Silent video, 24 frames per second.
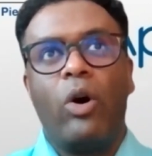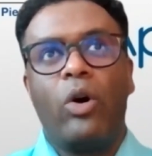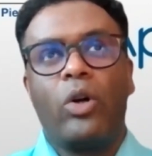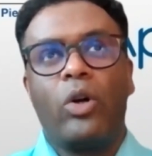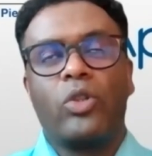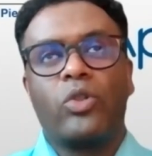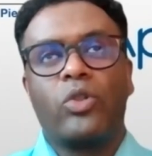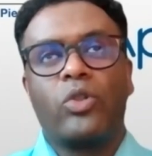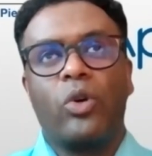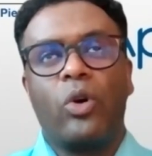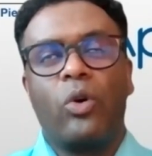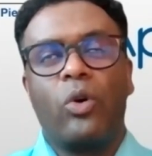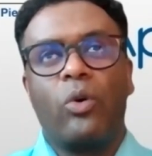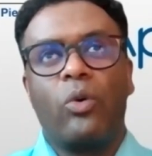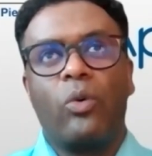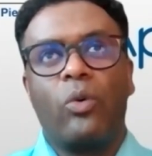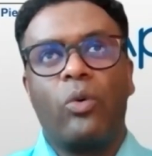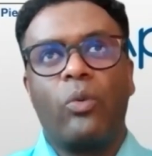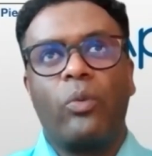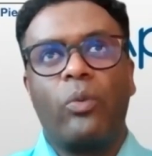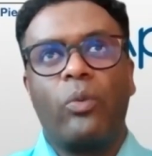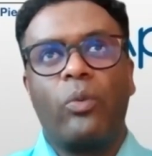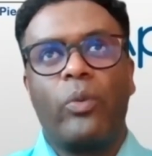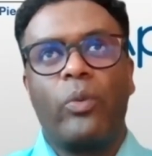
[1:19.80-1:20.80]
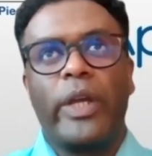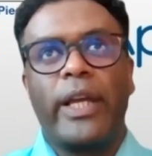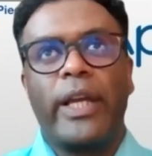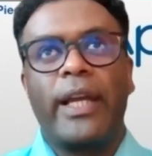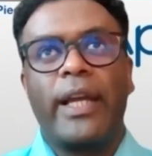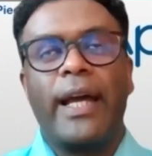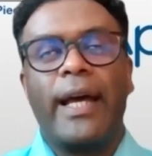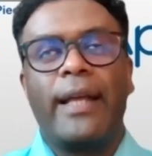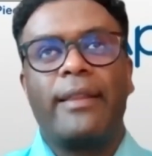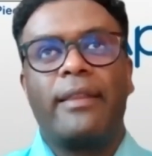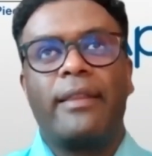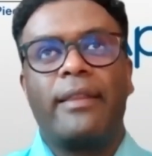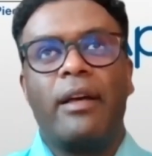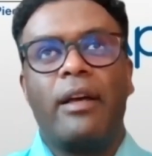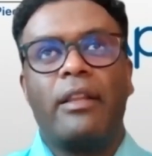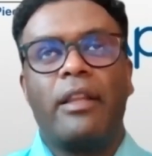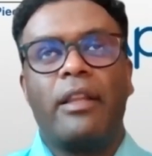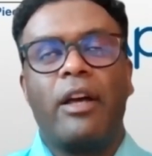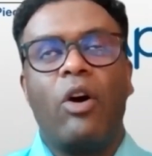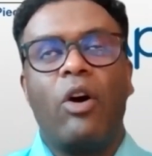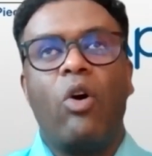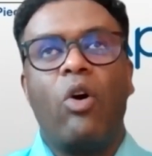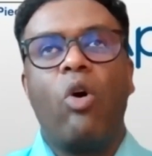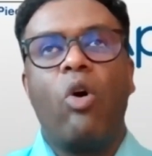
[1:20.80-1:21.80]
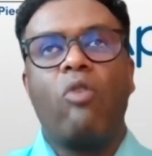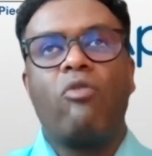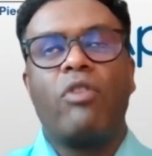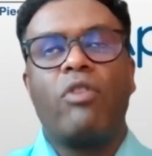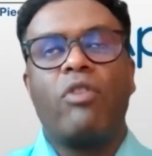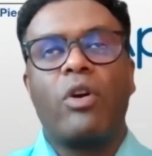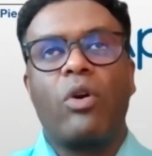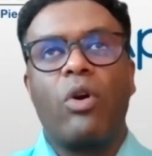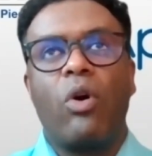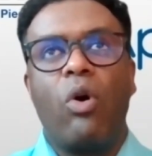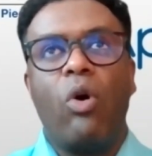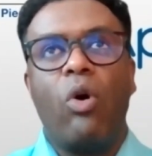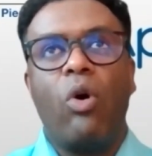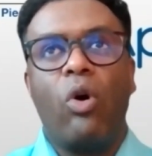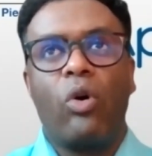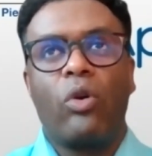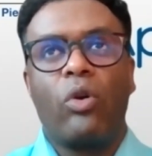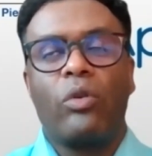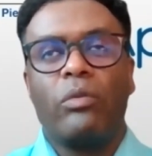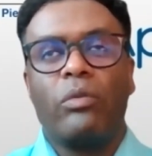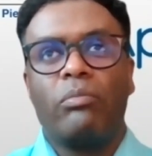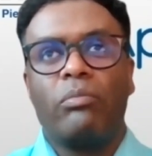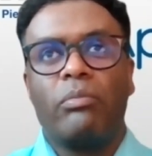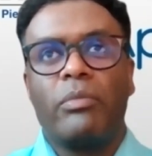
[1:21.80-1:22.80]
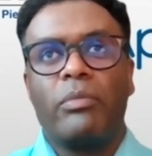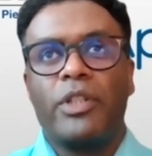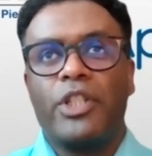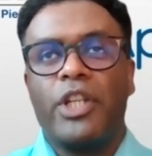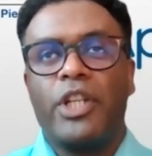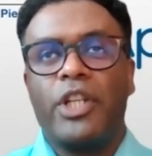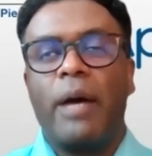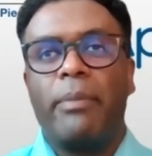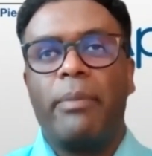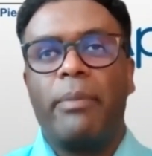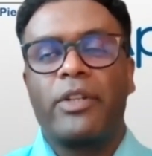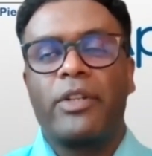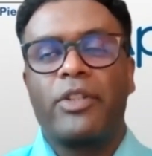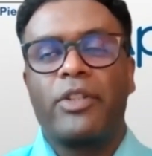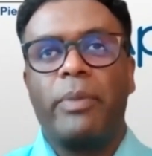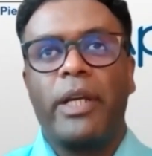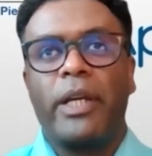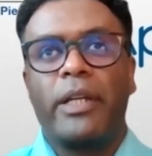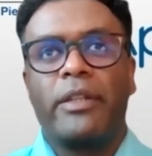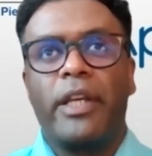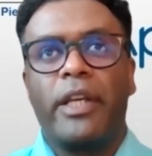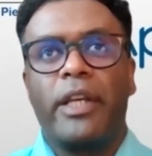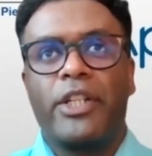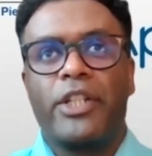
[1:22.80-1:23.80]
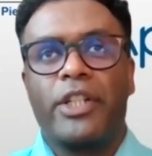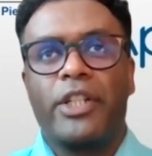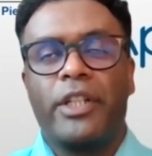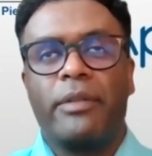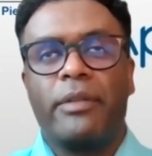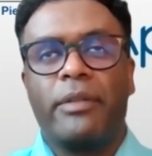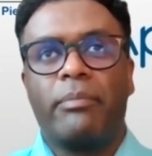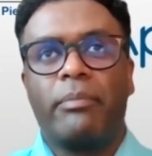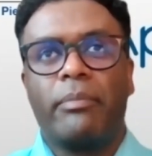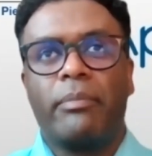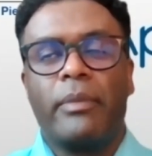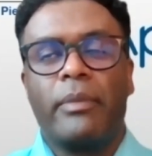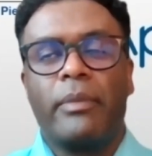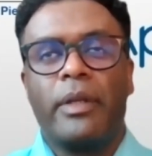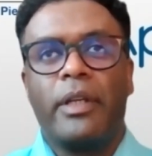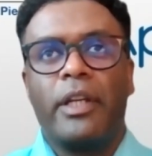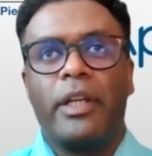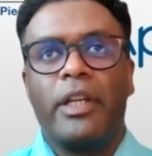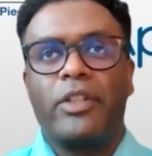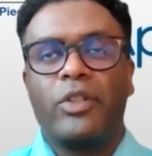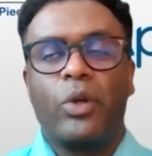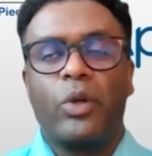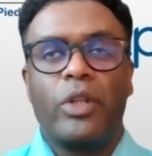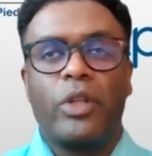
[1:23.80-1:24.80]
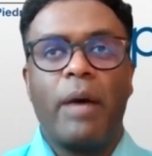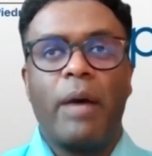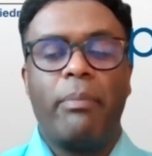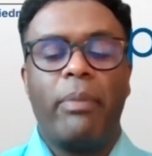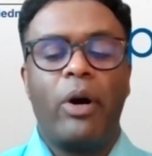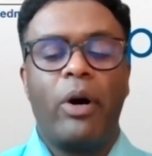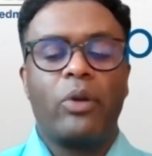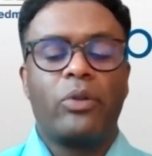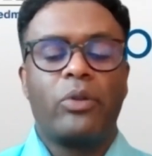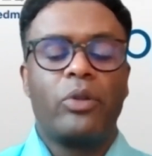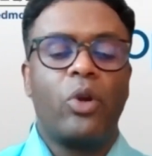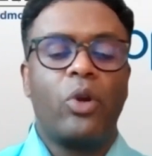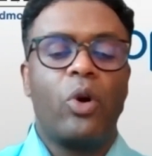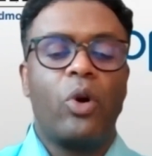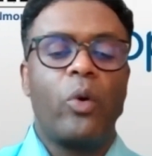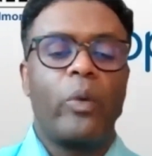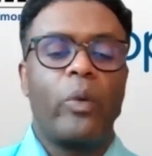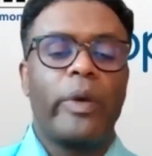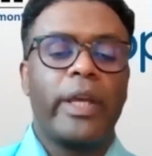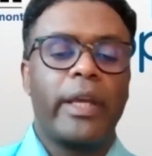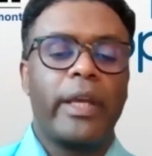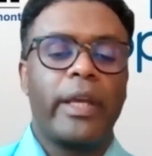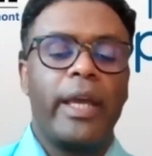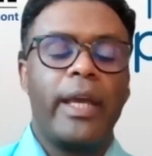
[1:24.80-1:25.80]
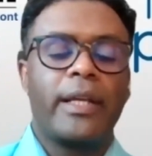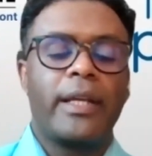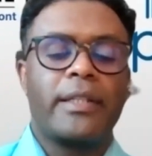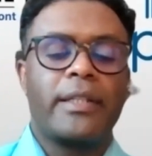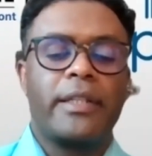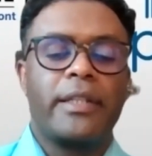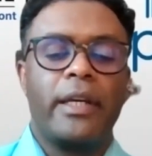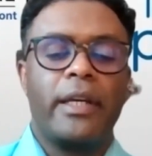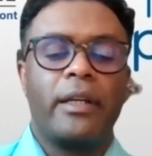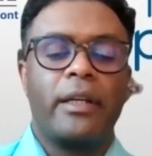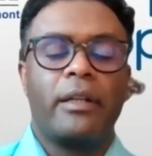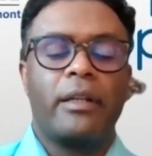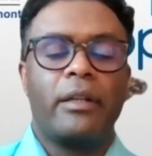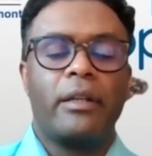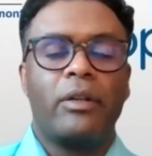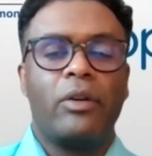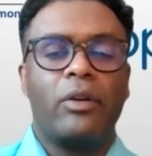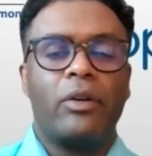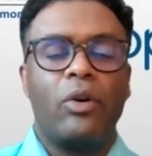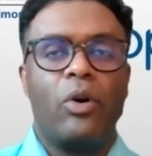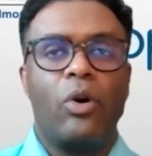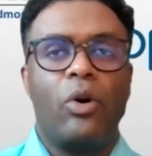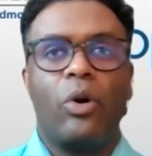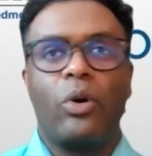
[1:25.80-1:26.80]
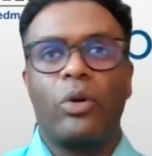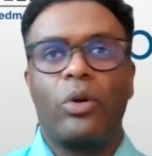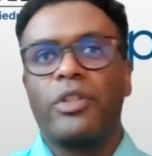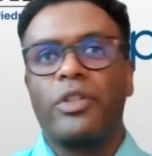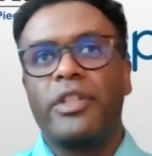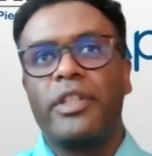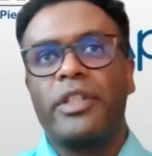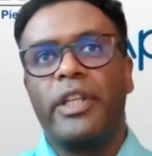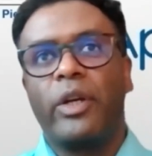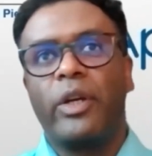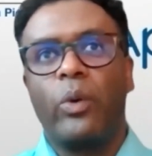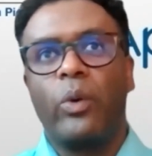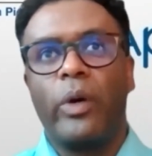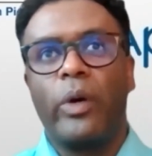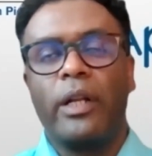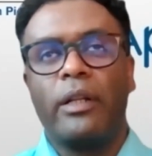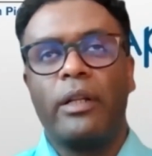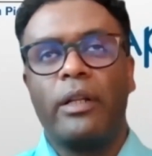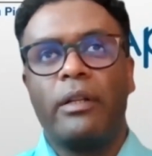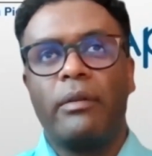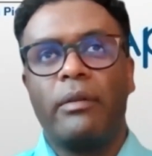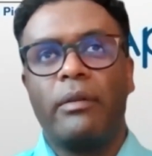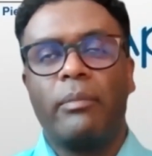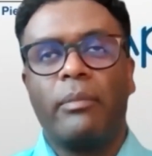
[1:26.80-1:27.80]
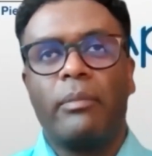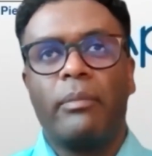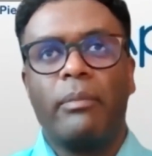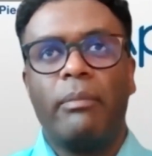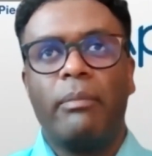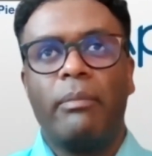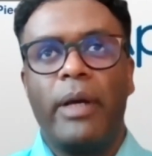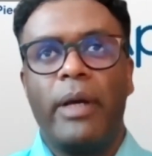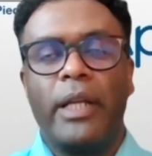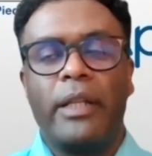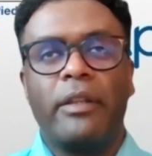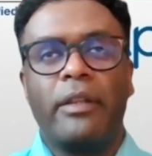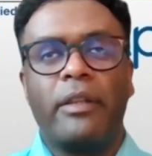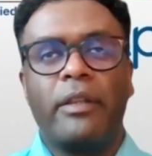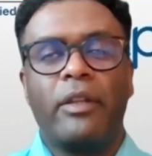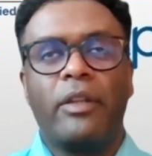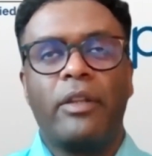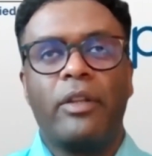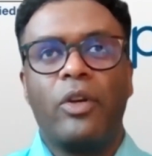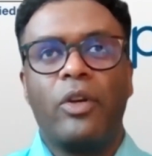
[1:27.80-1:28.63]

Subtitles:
also we got the overall job expectation. It's not about knowing Excel or SQL, but